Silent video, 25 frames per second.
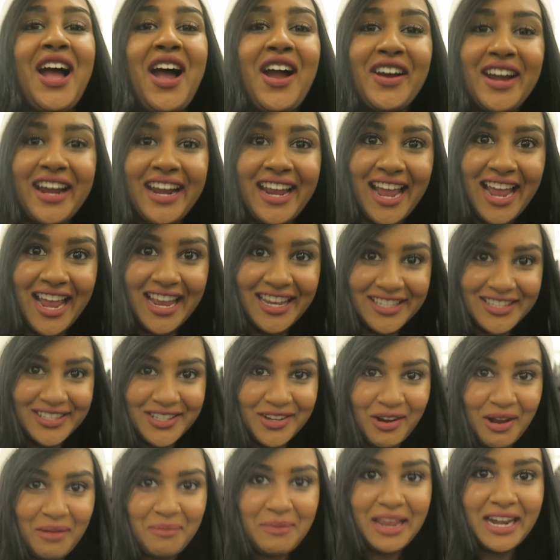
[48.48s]
Alright guys,
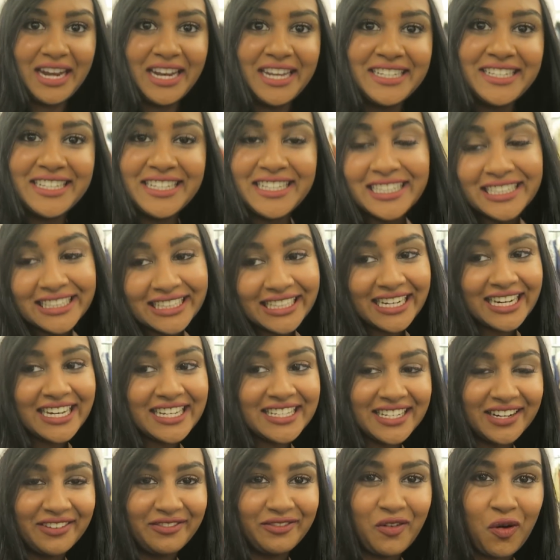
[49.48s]
so I made it into
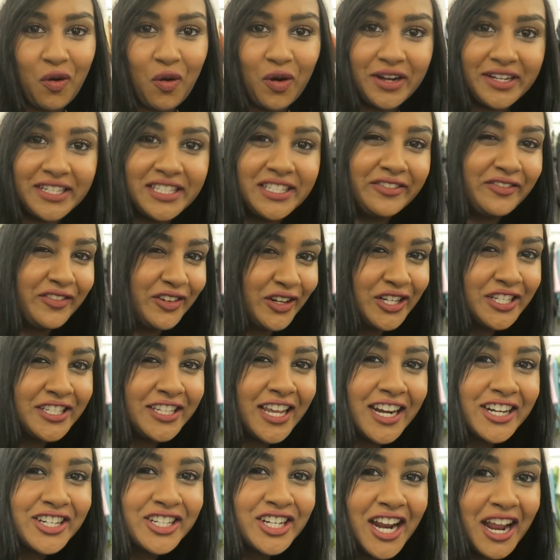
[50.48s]
Talize, and of course the first
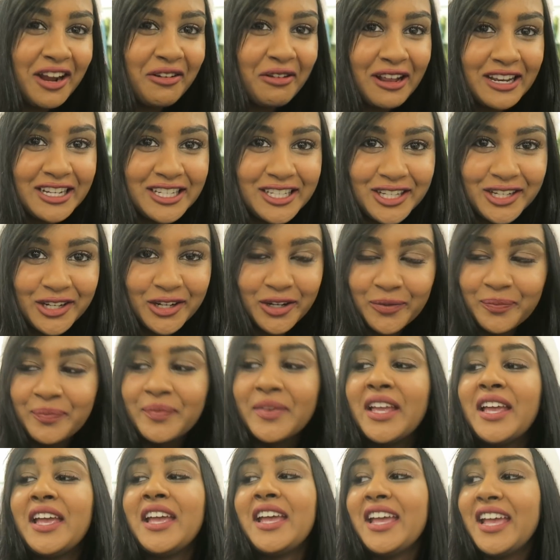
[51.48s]
section I went to
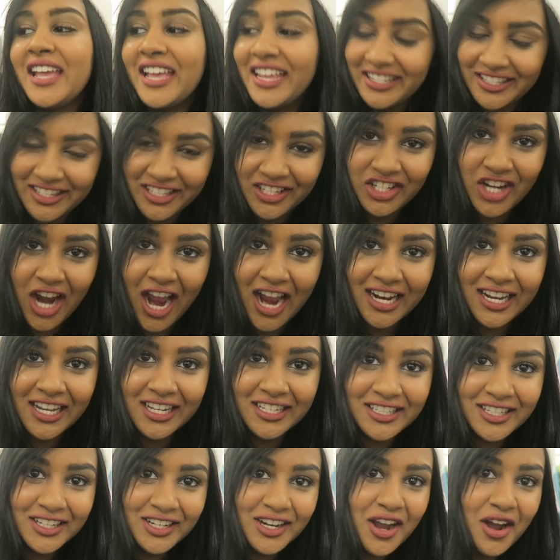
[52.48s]
is the
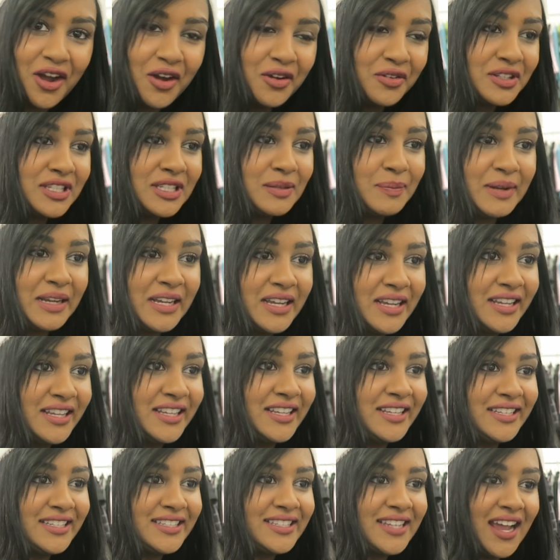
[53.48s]
jackets and coats
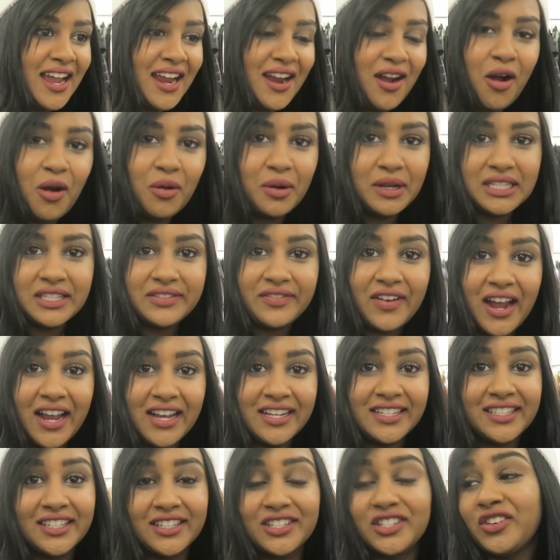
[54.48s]
because I always
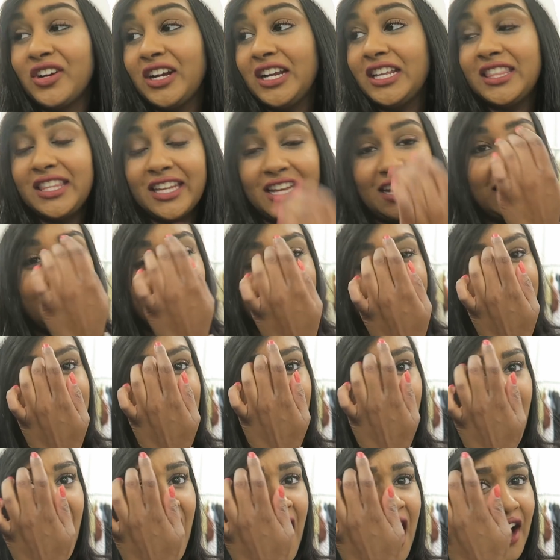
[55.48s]
find such great things.
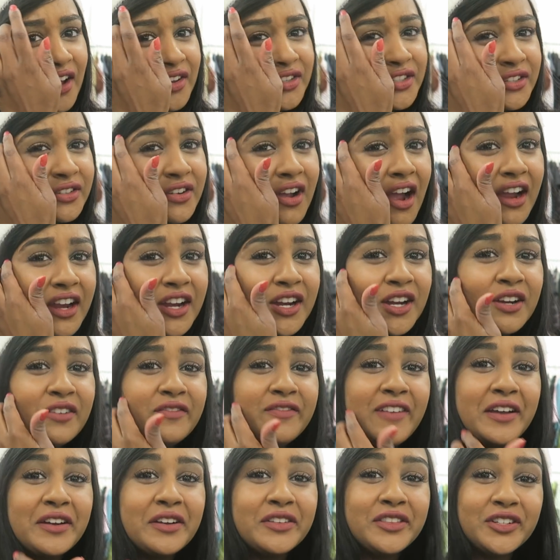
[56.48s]
I also got here
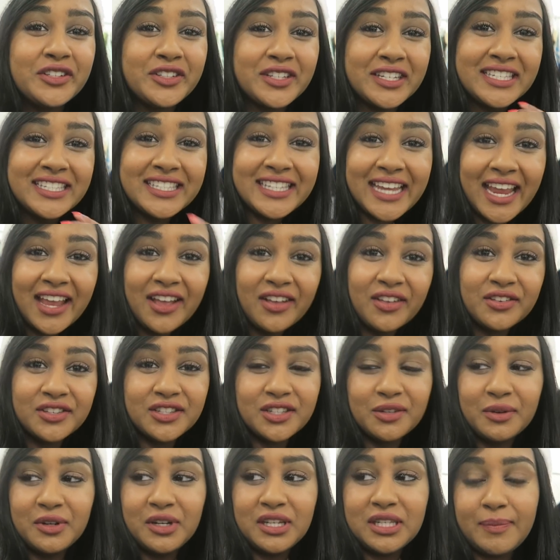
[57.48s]
and found out there's a sale,
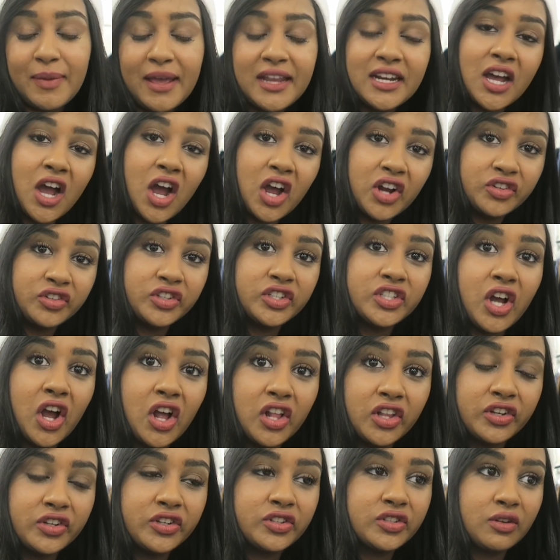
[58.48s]
so when you spend
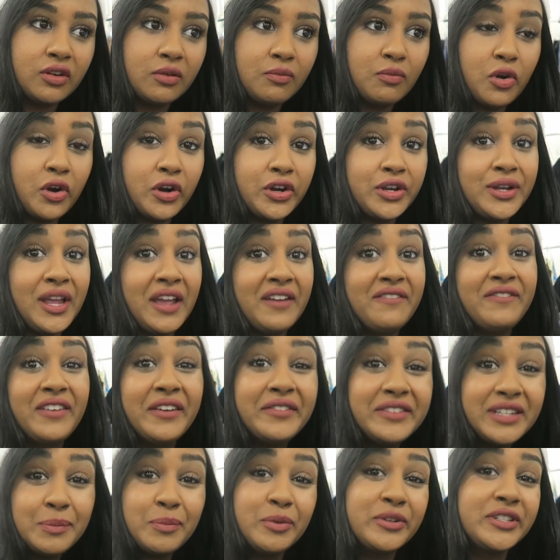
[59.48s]
$100 or more, you get
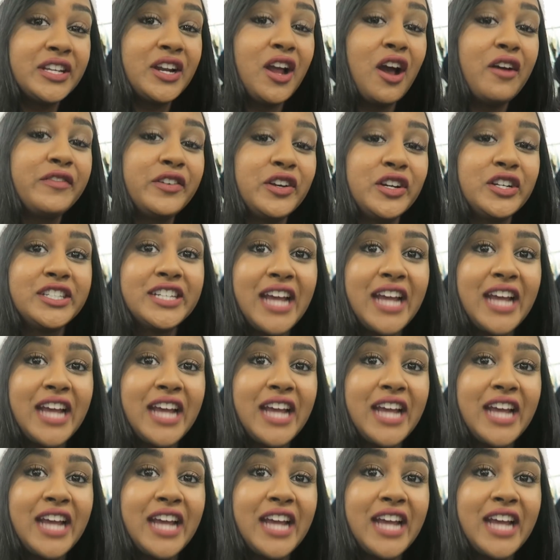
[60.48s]
50% off your